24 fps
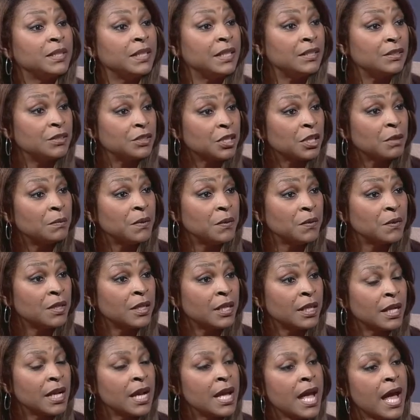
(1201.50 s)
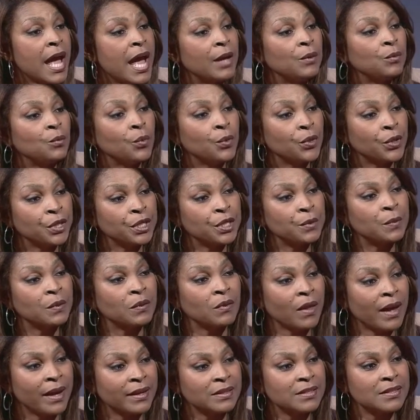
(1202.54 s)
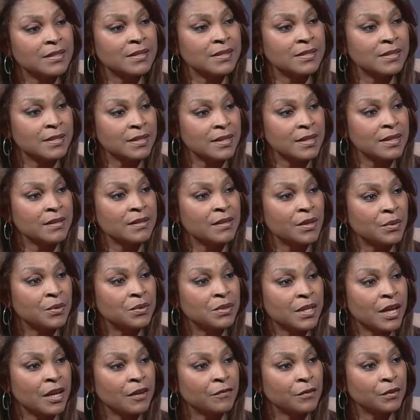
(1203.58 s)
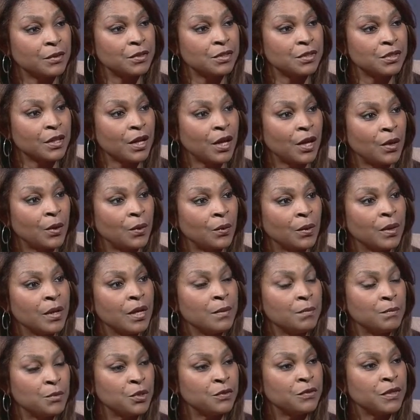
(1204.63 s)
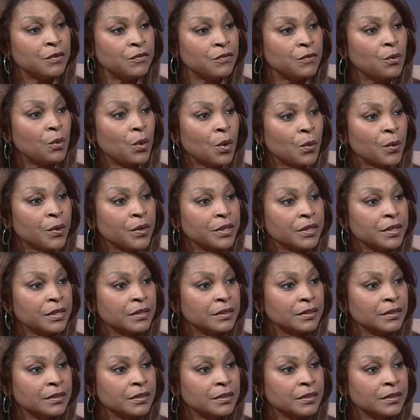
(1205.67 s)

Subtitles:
in the community and where you would like to see those efforts go moving forward.